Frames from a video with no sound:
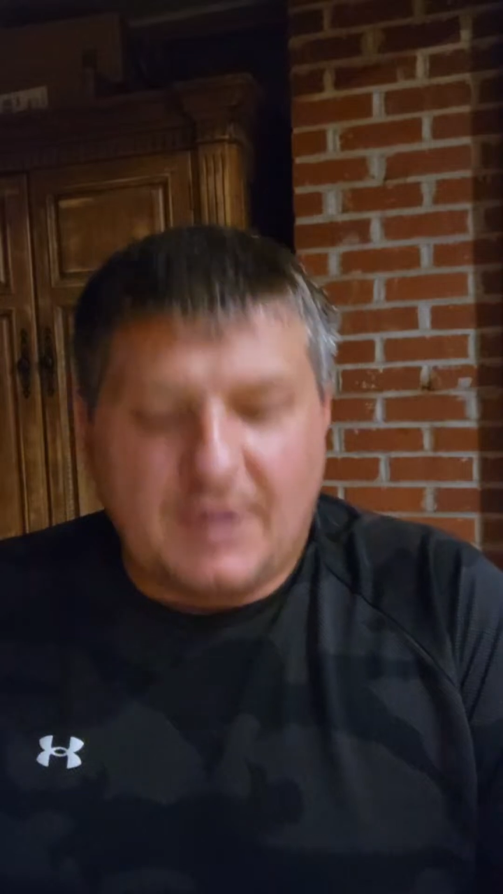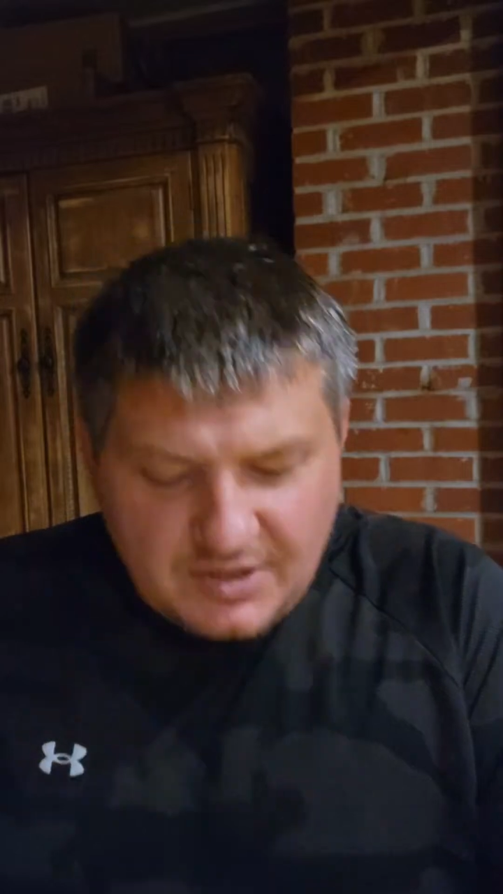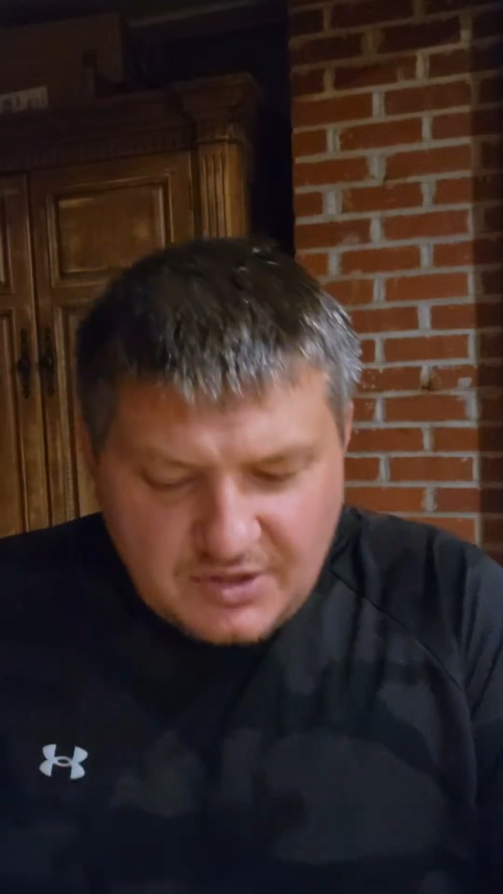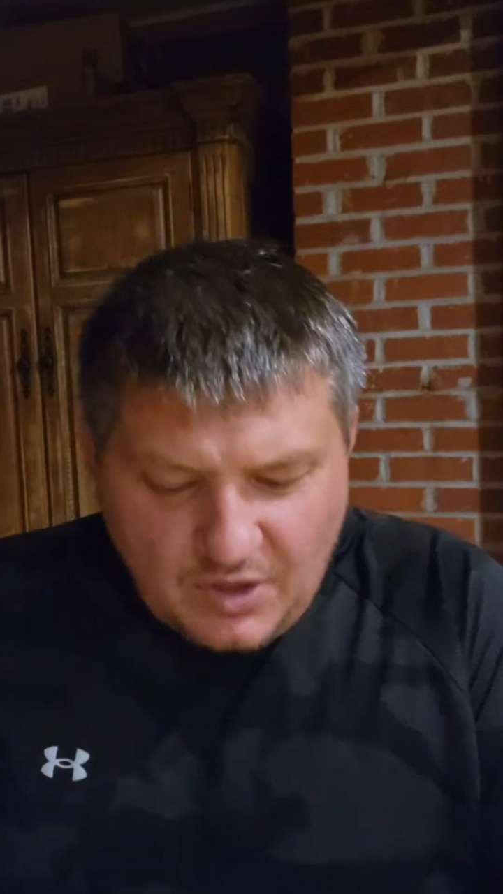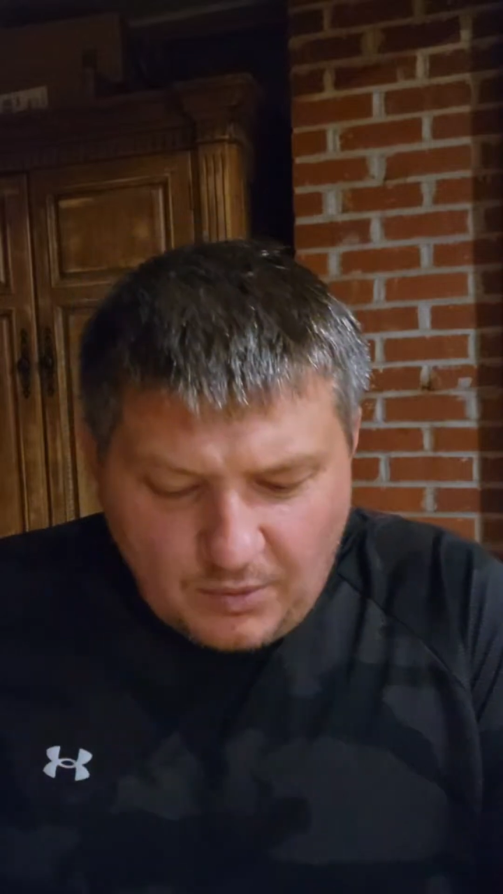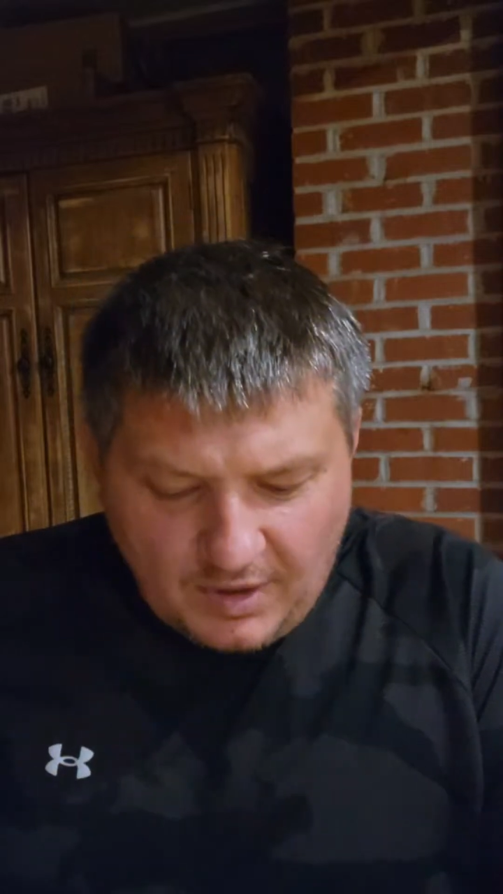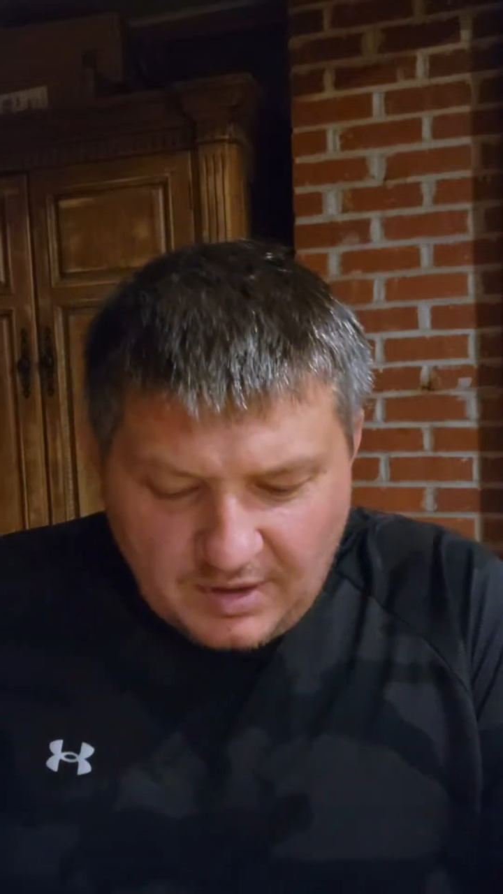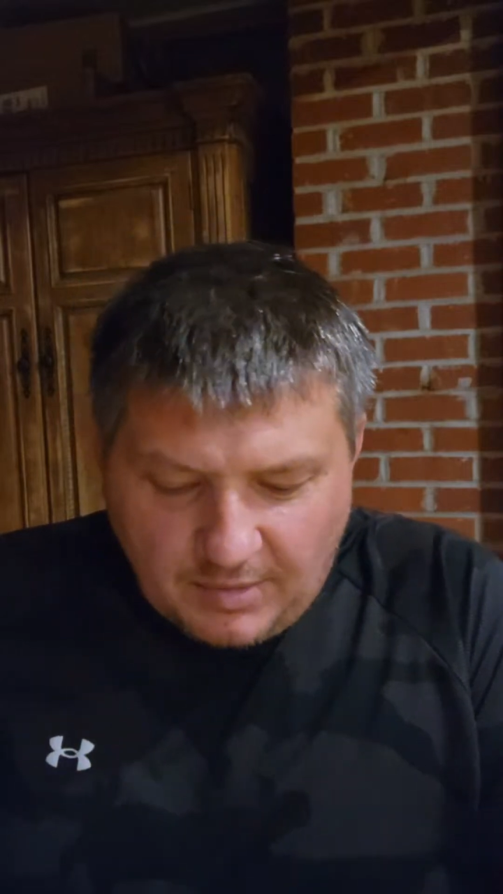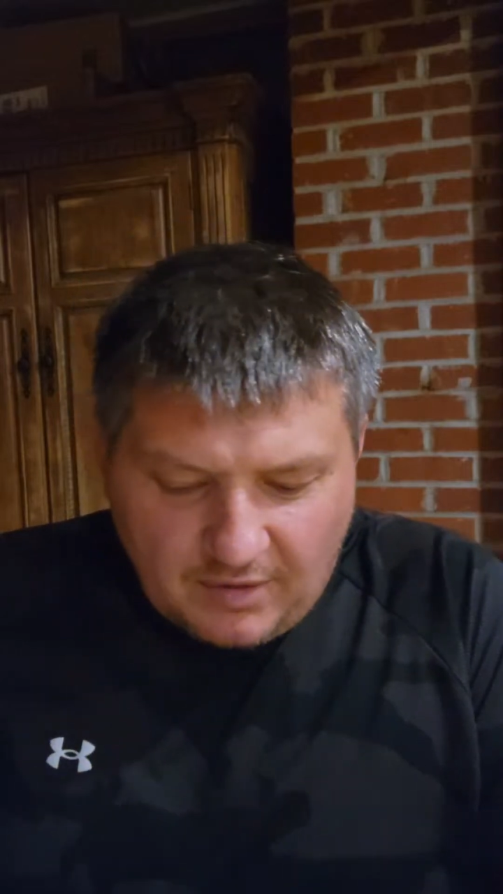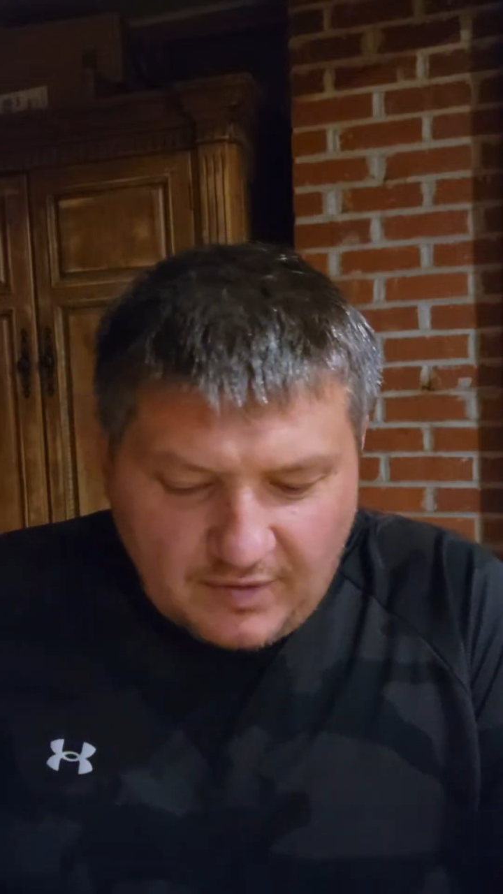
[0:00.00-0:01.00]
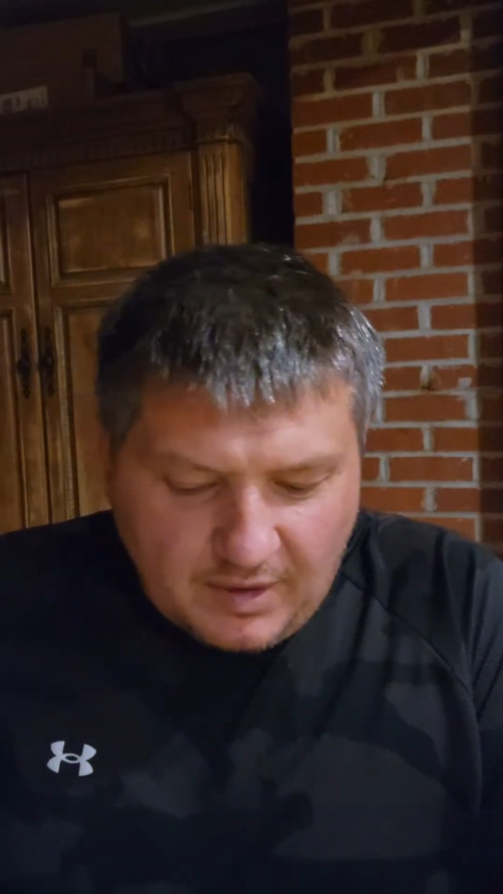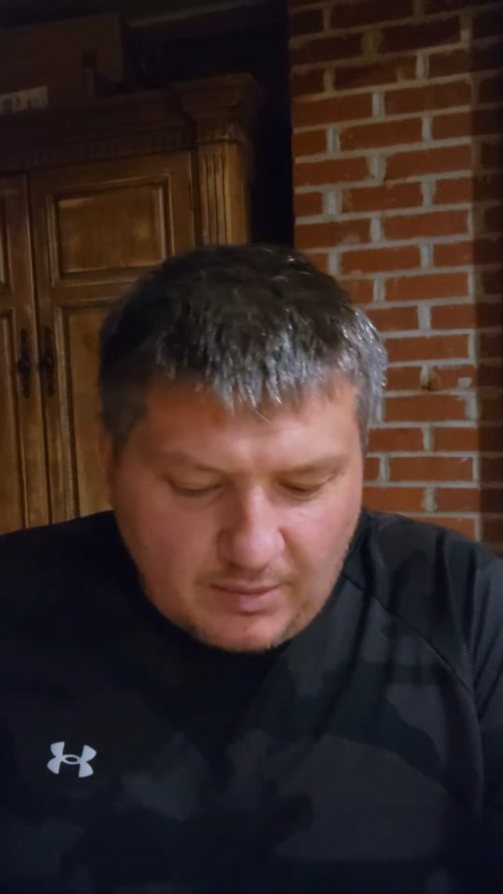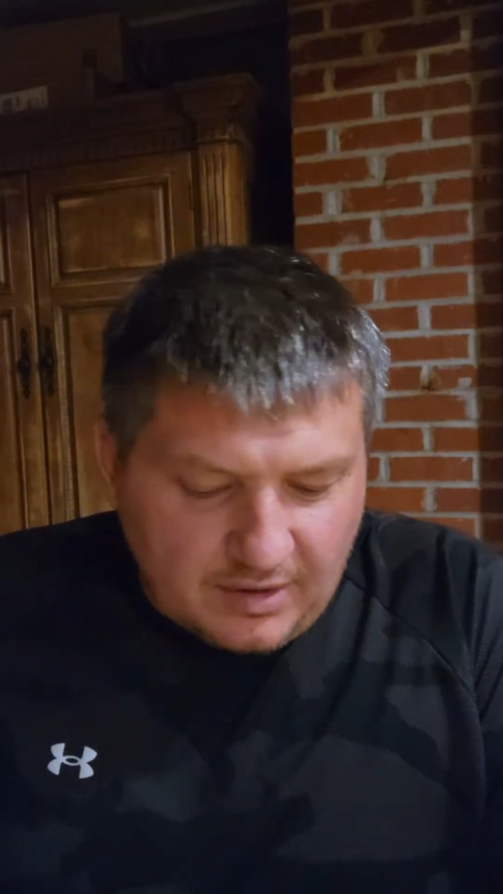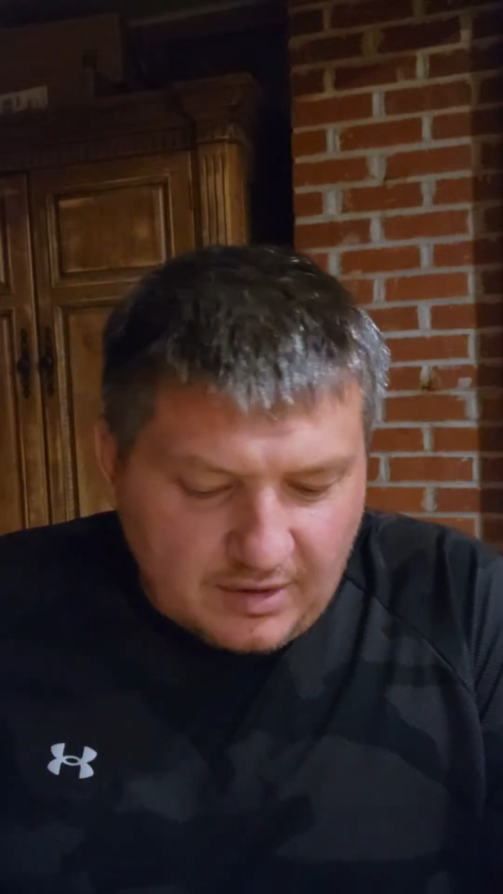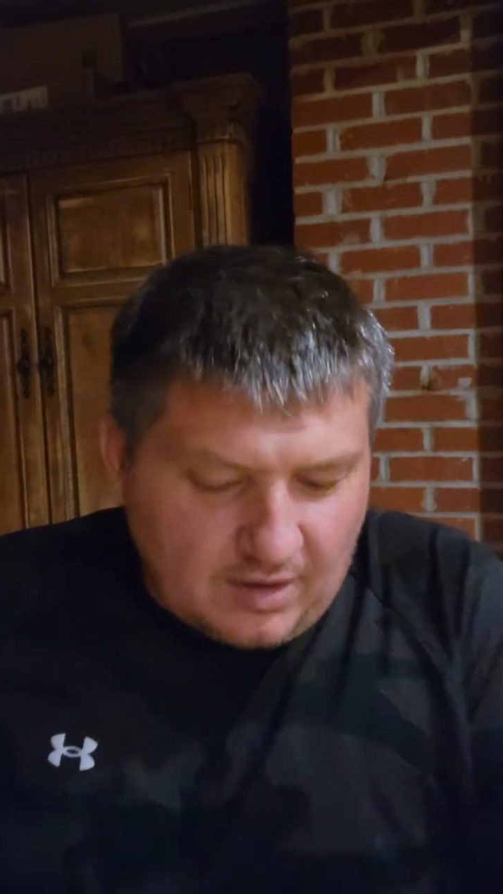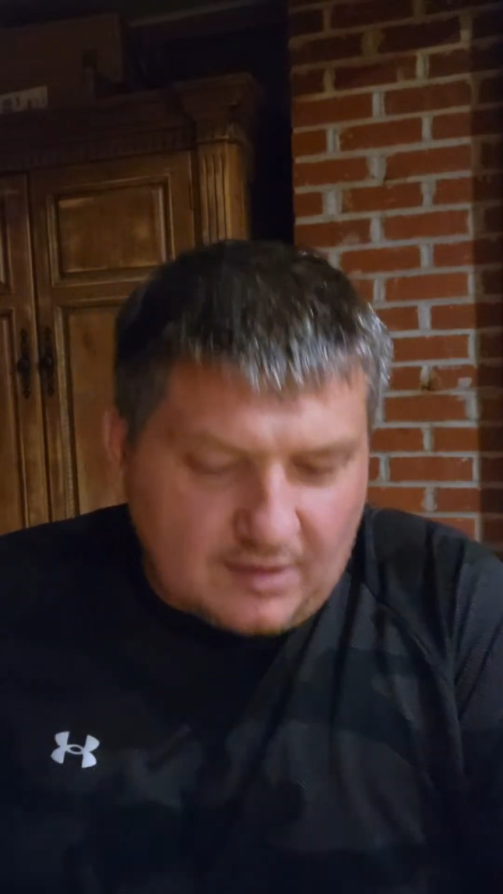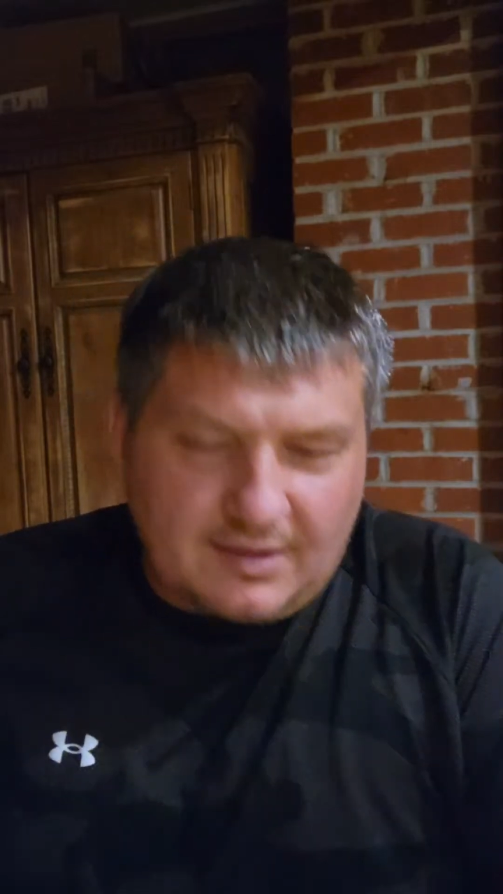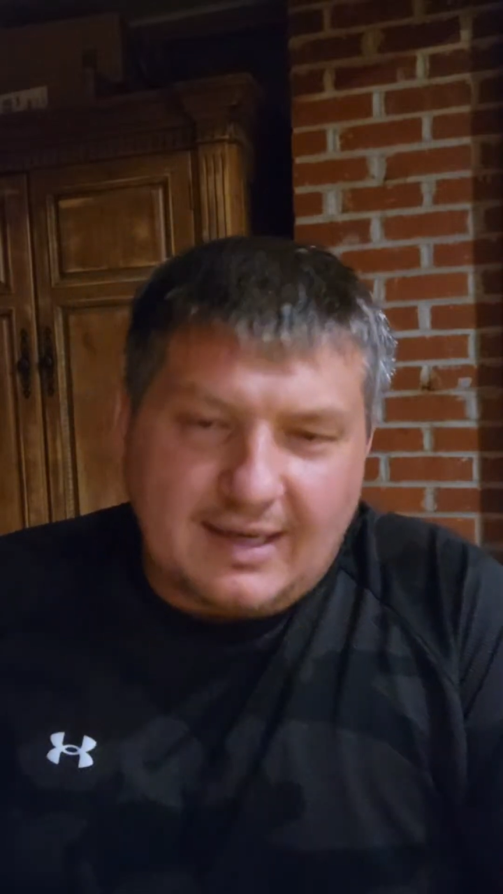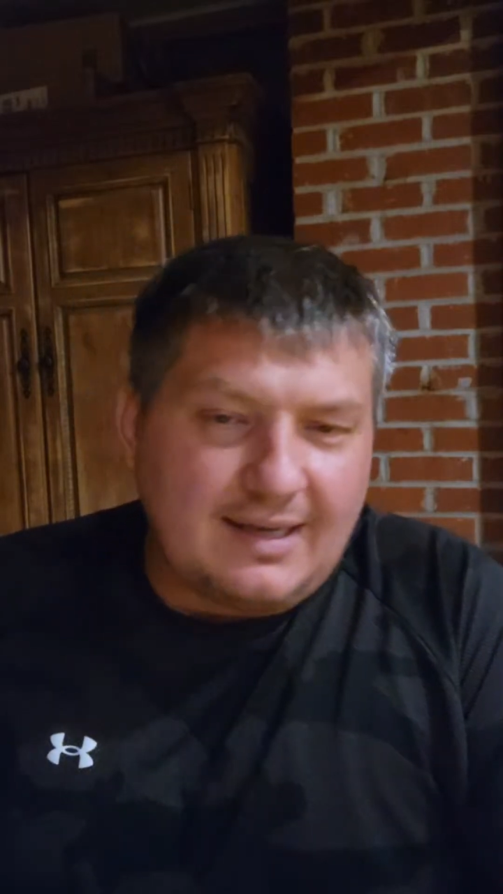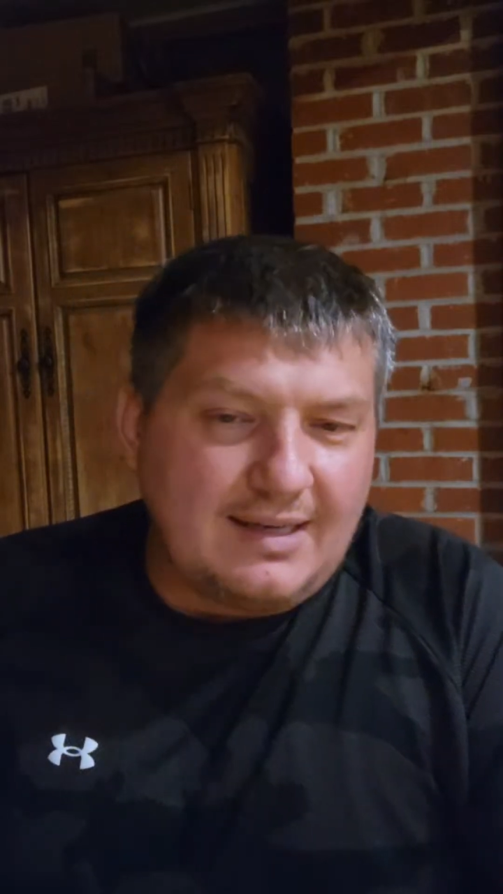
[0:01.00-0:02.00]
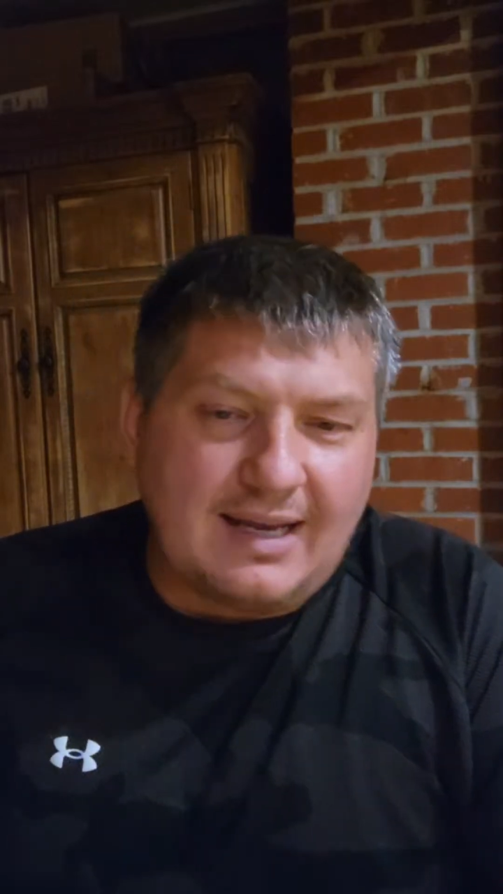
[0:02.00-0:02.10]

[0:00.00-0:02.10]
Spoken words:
They just don't run the ball very well at all.